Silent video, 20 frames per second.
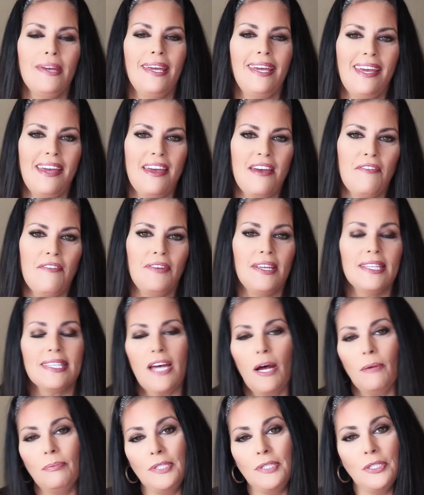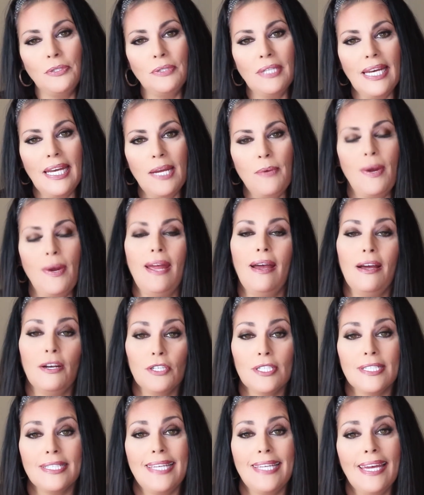if it's helped you in any way
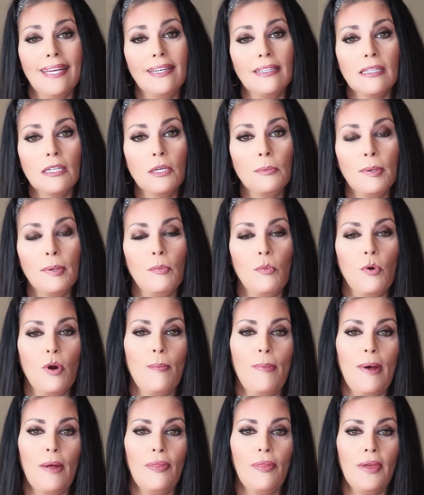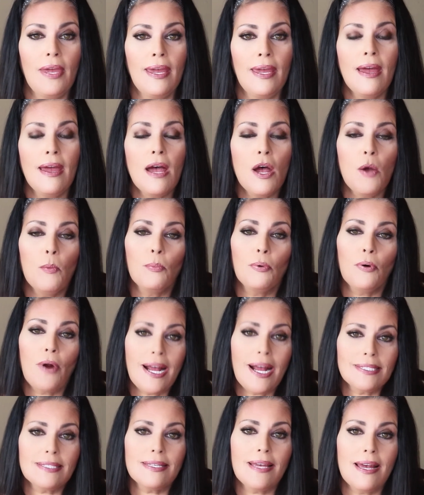understand a little bit more about the
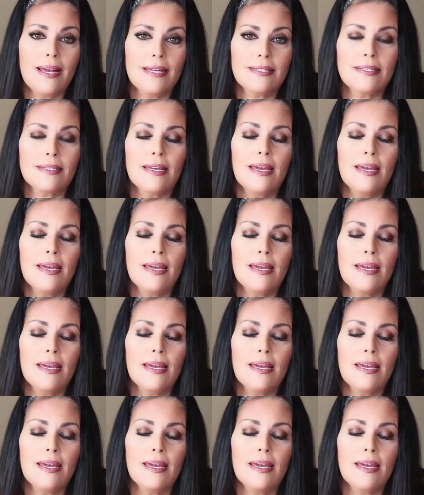process.